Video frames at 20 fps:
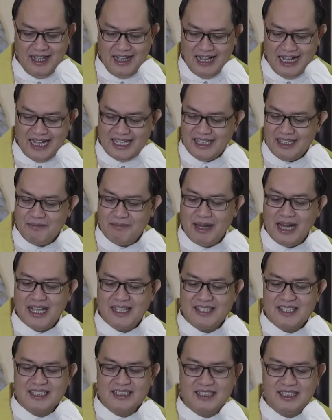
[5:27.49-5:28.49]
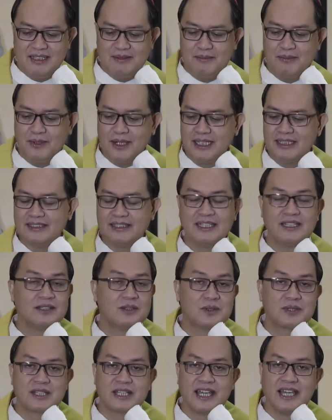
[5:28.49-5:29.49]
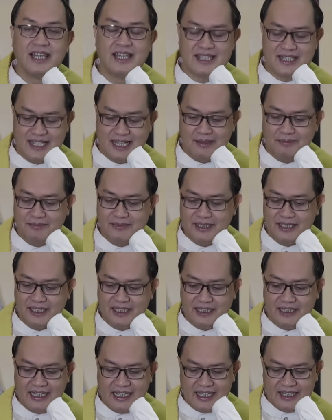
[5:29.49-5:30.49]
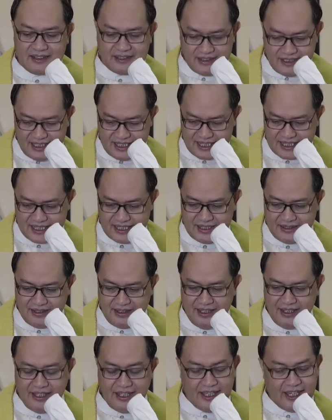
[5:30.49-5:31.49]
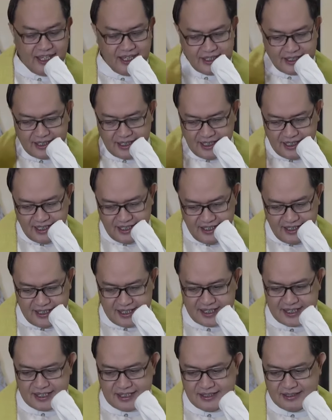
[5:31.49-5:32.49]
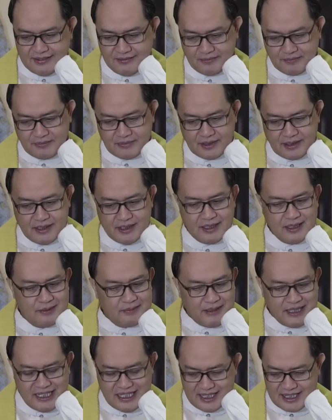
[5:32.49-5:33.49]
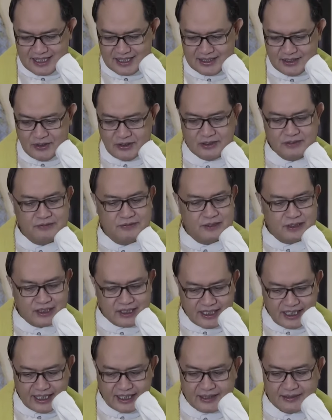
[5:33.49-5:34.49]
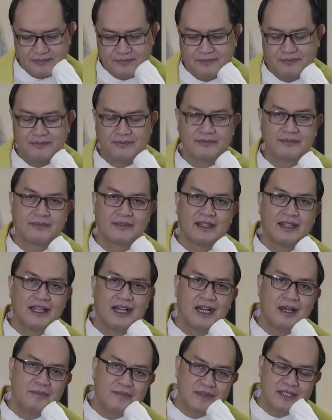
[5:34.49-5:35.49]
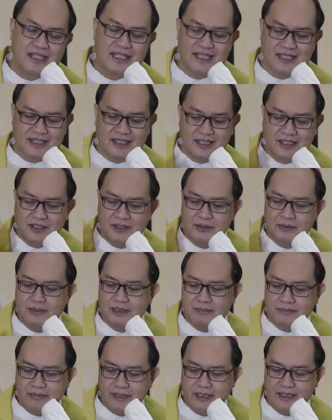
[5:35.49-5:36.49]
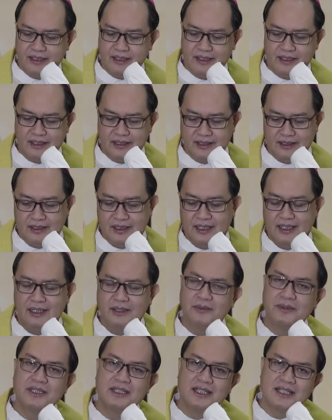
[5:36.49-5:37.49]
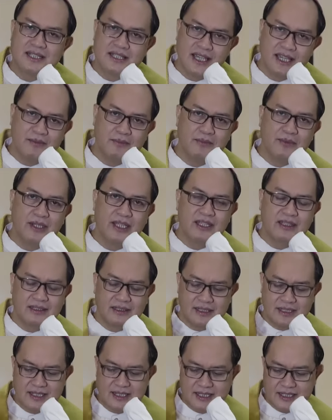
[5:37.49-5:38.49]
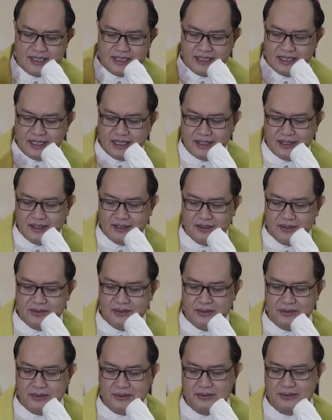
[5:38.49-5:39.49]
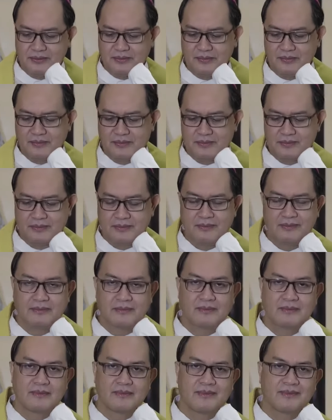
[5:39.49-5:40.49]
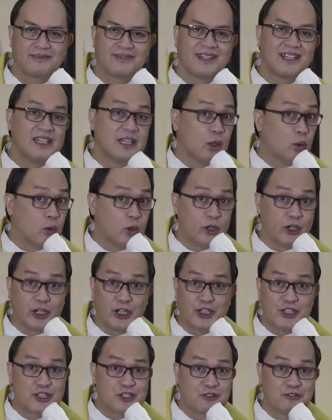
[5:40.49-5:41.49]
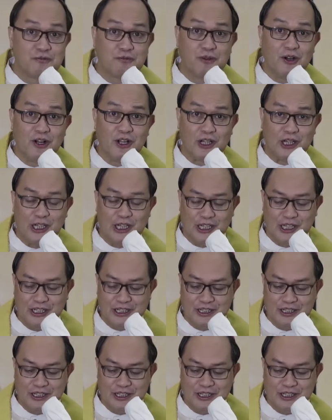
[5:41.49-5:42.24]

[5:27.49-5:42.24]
I imagine him wanting to say something like this, "Hey guys, please don't forget, I'm just a human being with the same weaknesses like you." The words of Paul.